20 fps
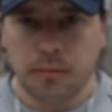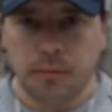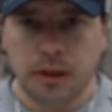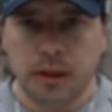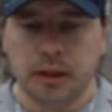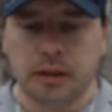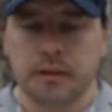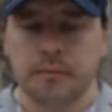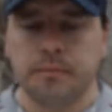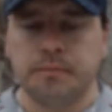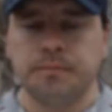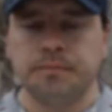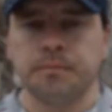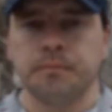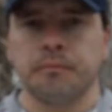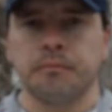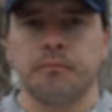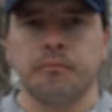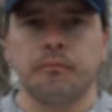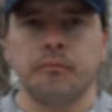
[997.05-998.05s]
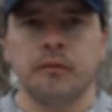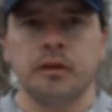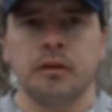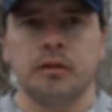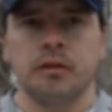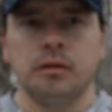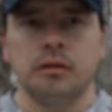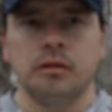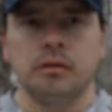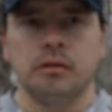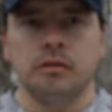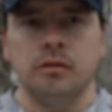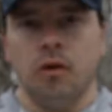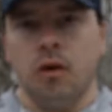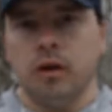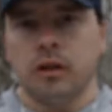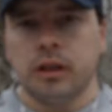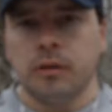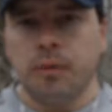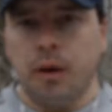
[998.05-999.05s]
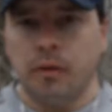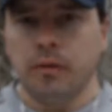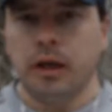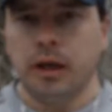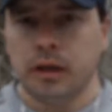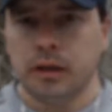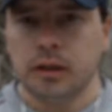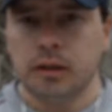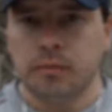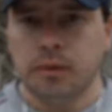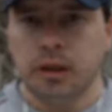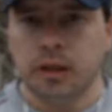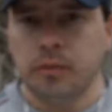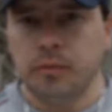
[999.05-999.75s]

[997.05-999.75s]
mic. Well, you can probably hear the mic.